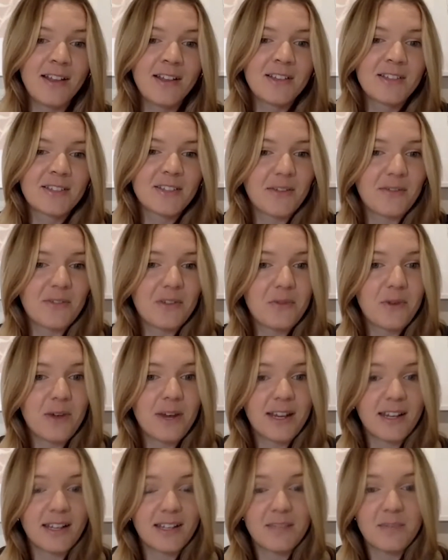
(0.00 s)
So if you want
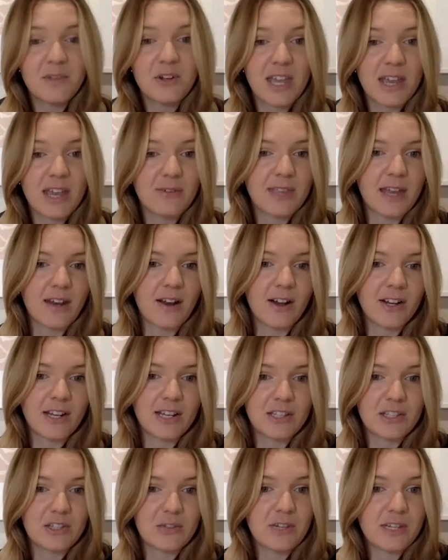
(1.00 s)
to communicate with that
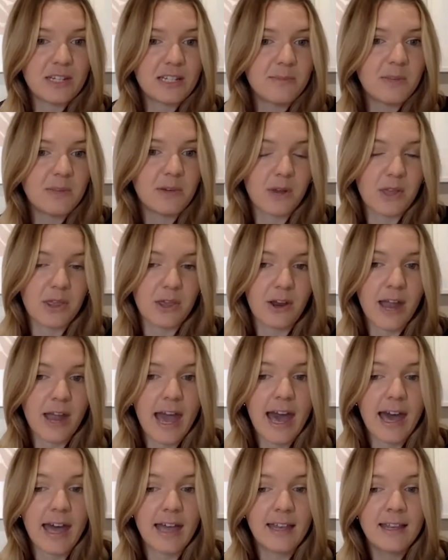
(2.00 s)
audience, you need to be where they're
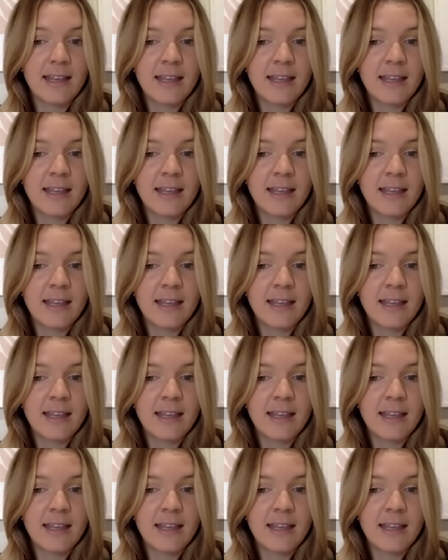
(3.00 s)
at.